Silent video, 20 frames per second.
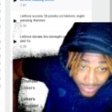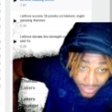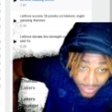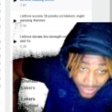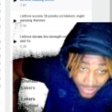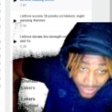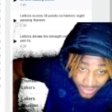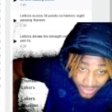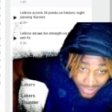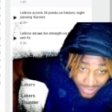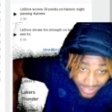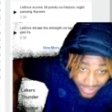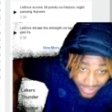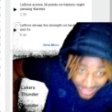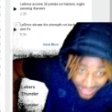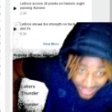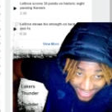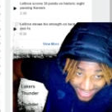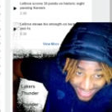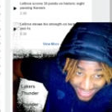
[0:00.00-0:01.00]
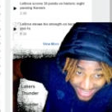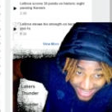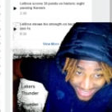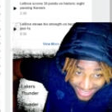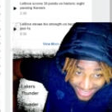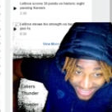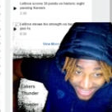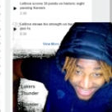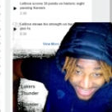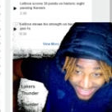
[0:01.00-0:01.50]
Look at this, man.
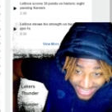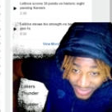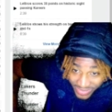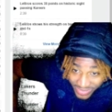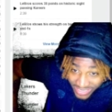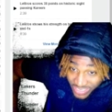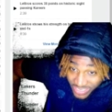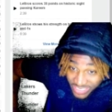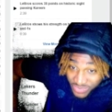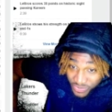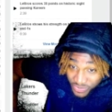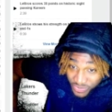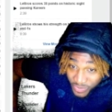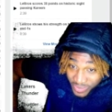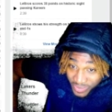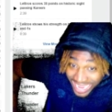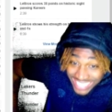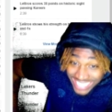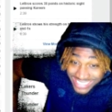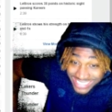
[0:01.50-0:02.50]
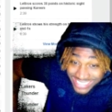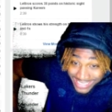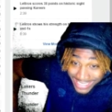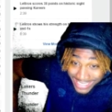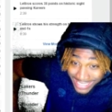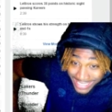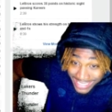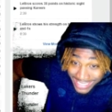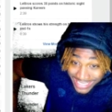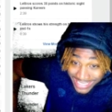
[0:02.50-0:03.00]
Westbrook actually did his shit.
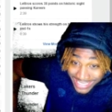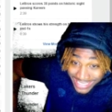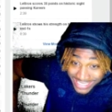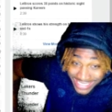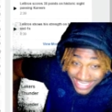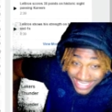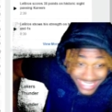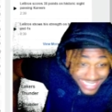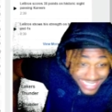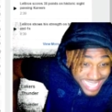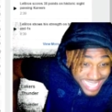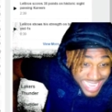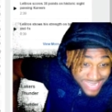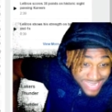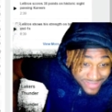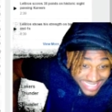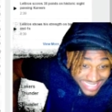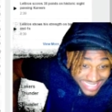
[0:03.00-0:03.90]
Damn, he had 27.